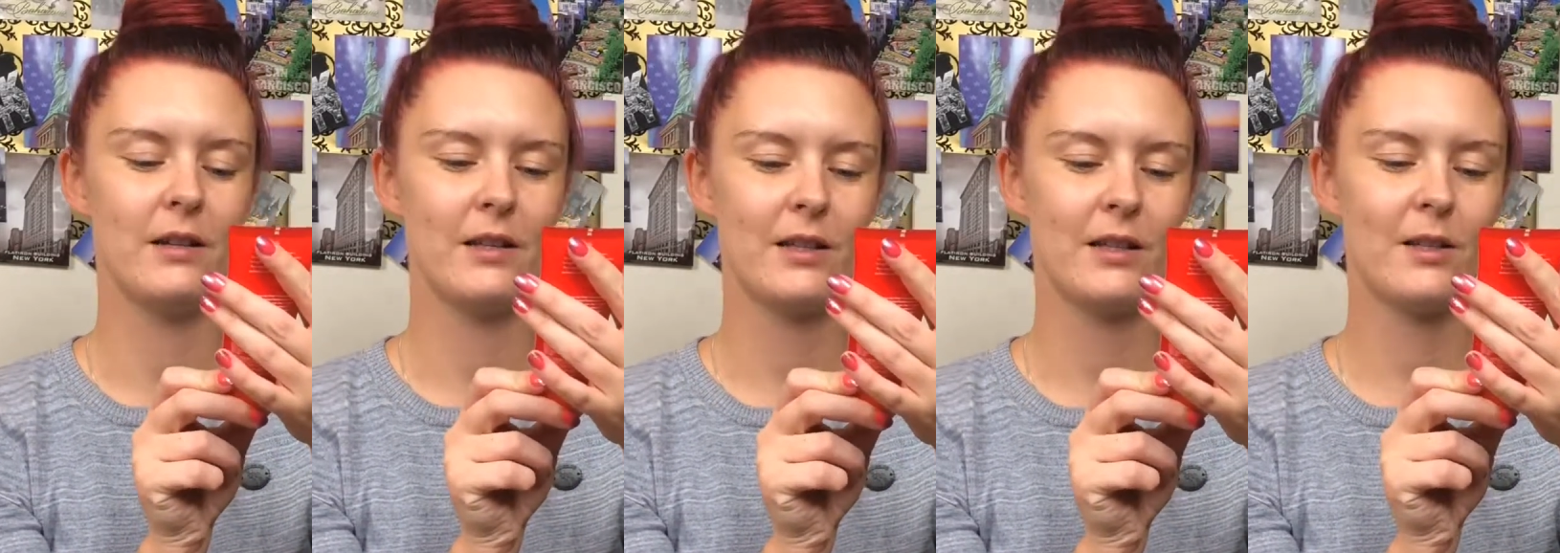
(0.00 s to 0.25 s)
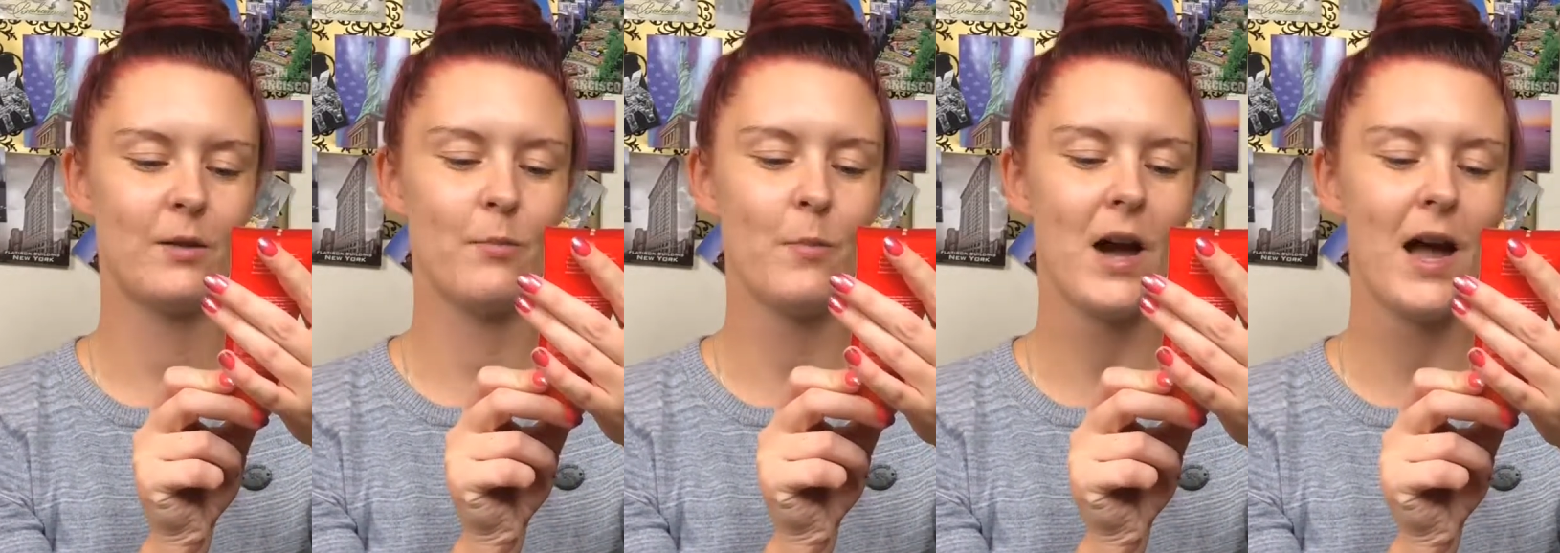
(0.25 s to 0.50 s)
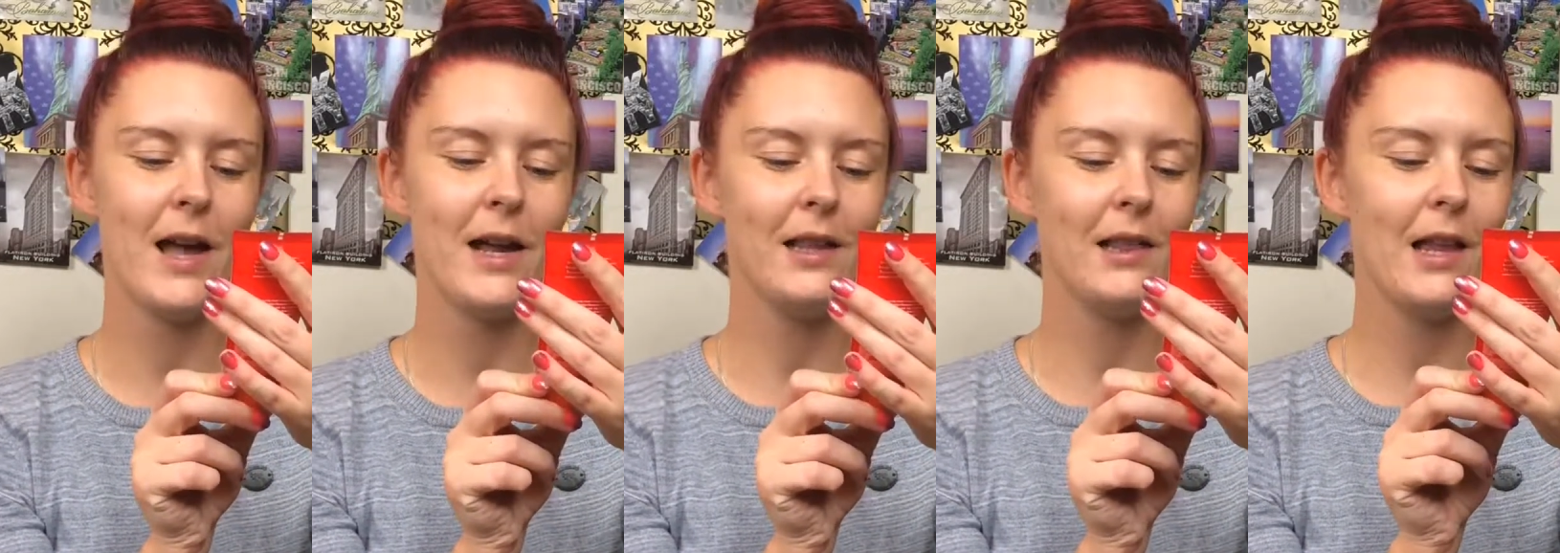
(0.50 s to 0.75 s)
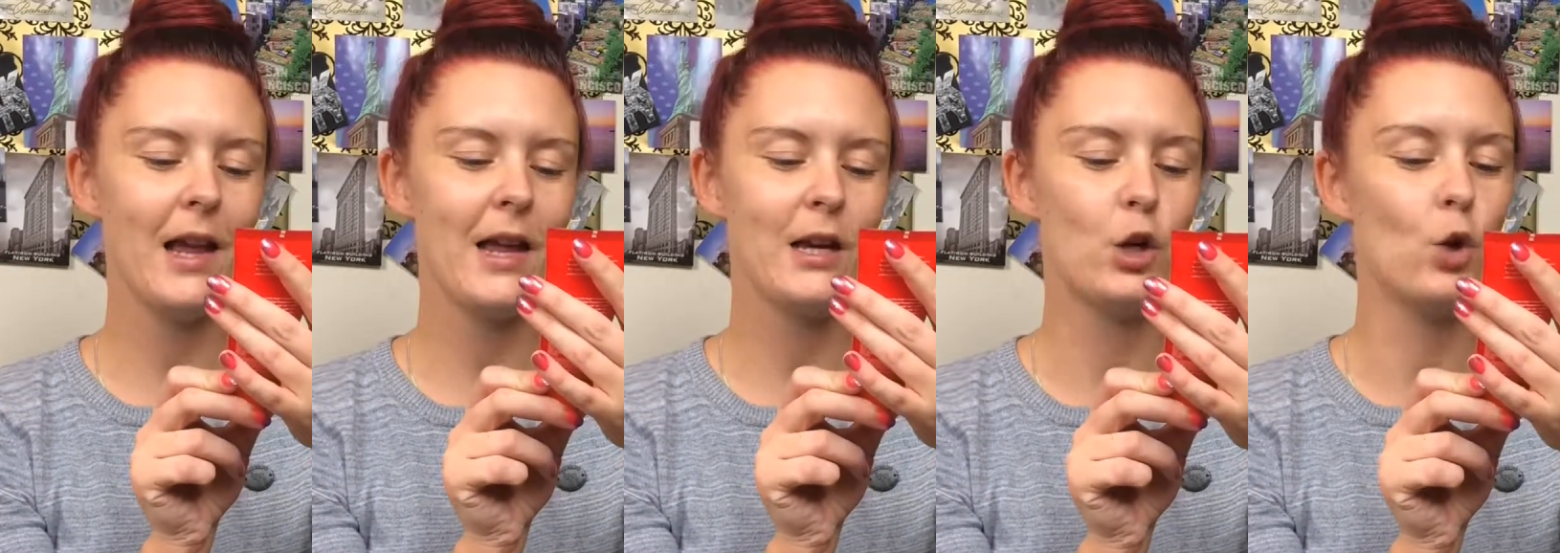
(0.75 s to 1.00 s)

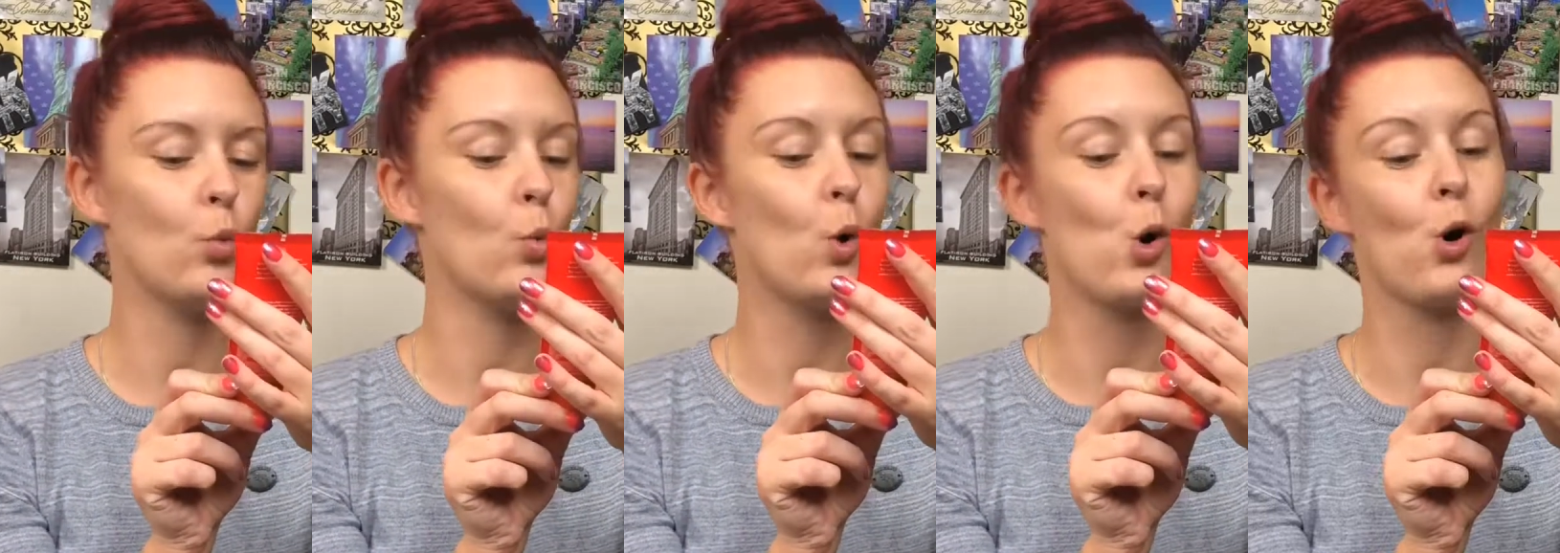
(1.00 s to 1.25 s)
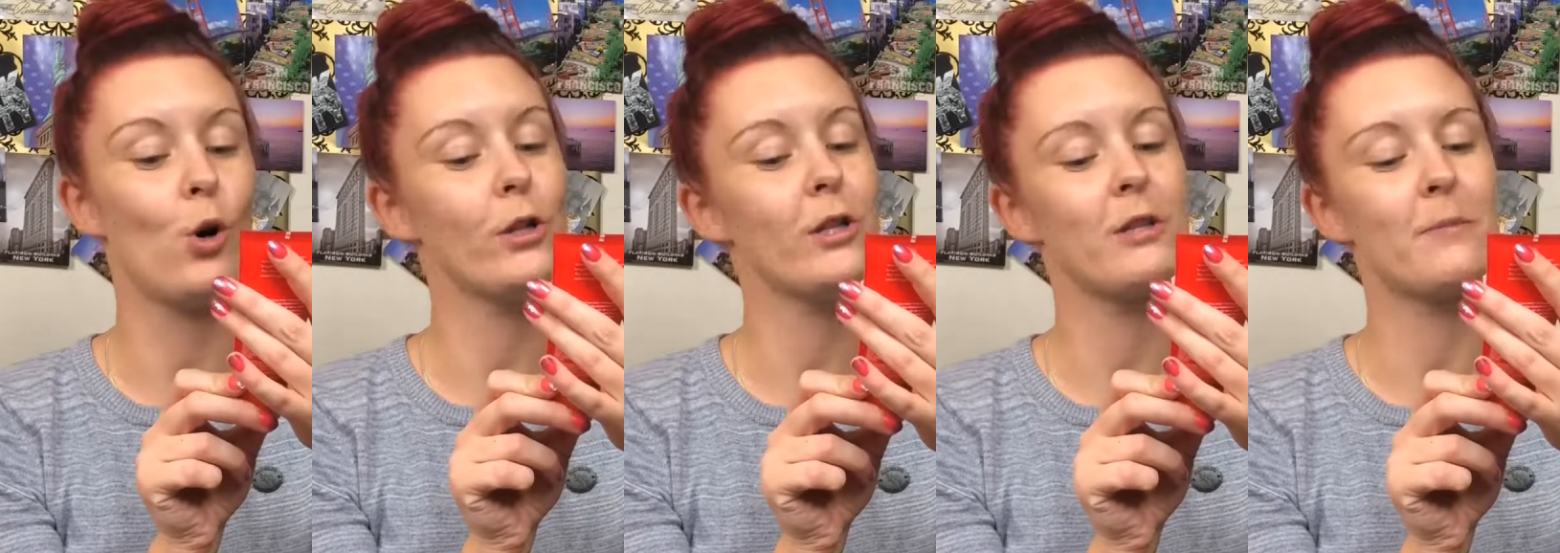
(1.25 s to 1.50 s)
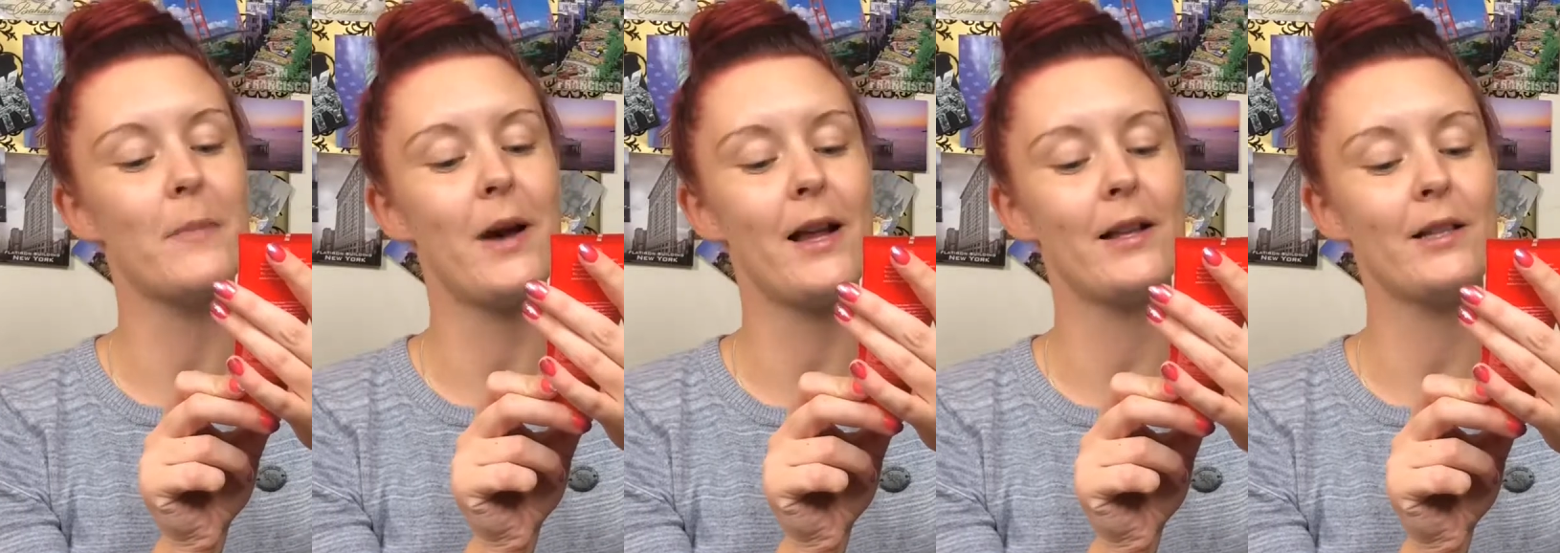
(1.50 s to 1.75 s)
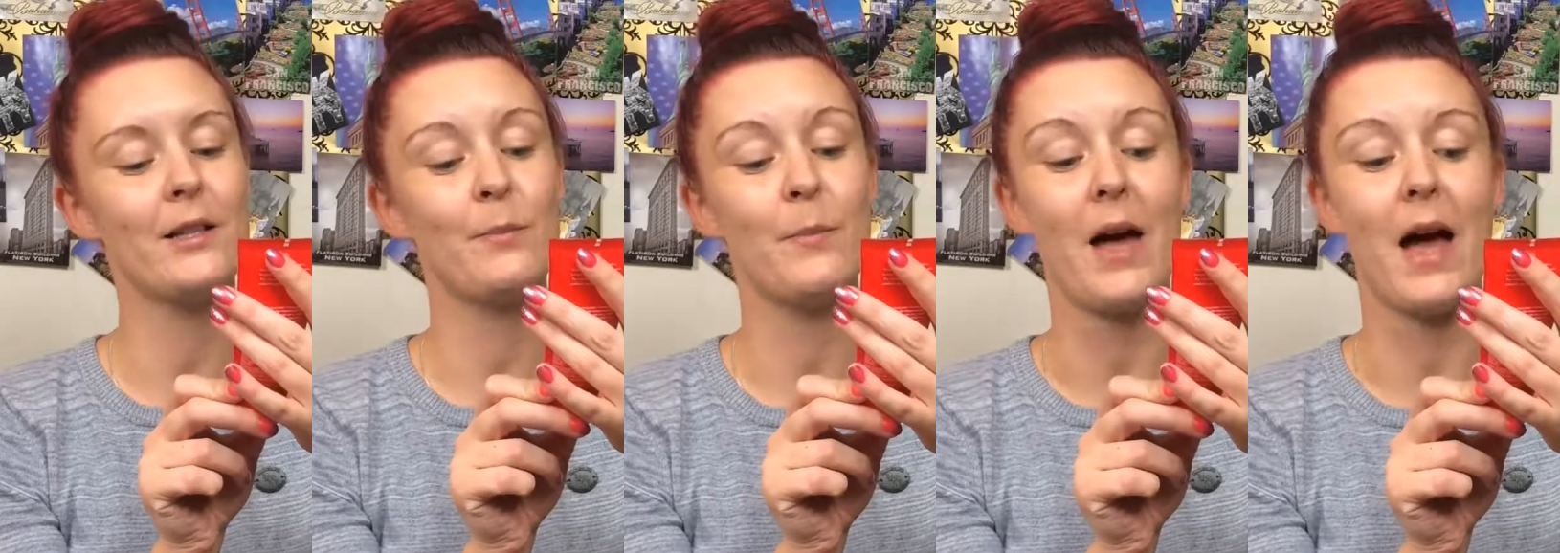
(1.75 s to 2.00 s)
Smile and the world
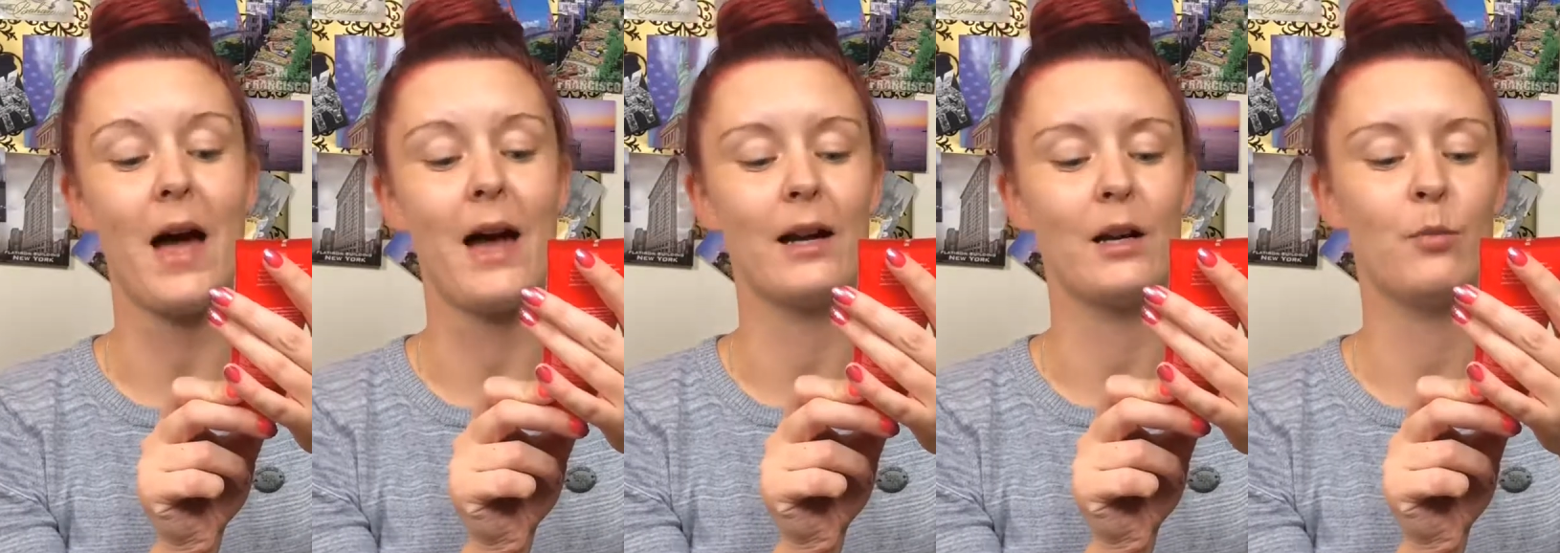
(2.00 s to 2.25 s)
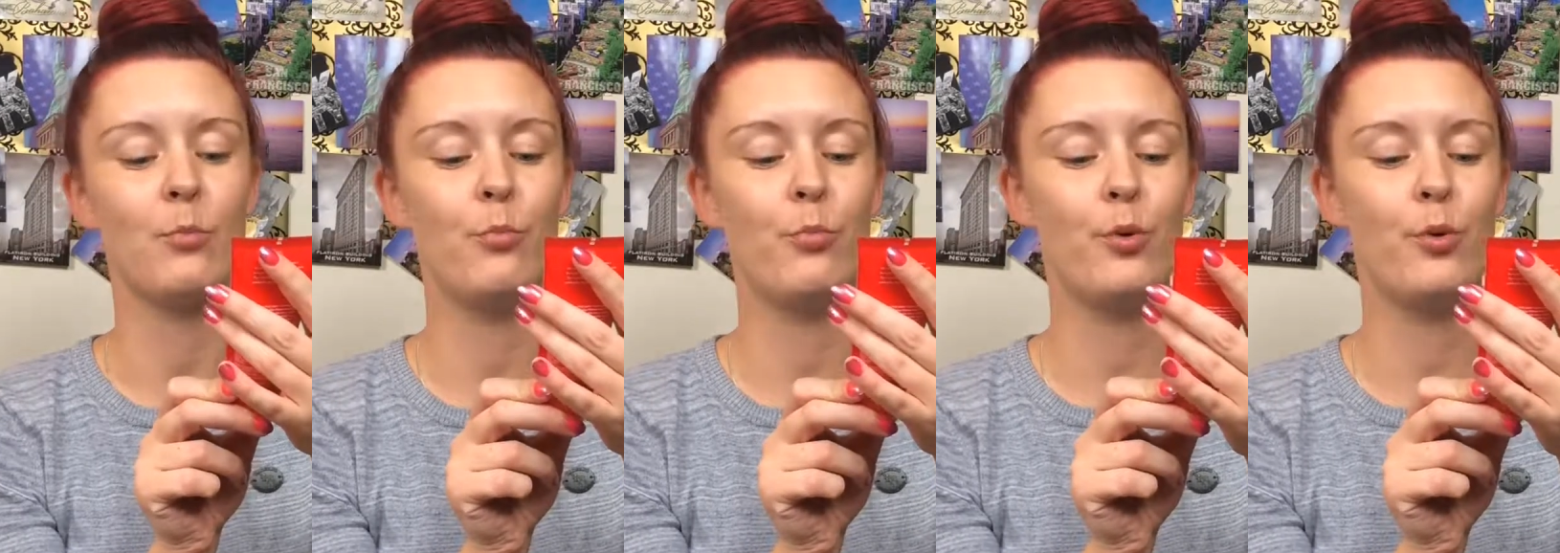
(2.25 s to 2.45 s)
smiles back.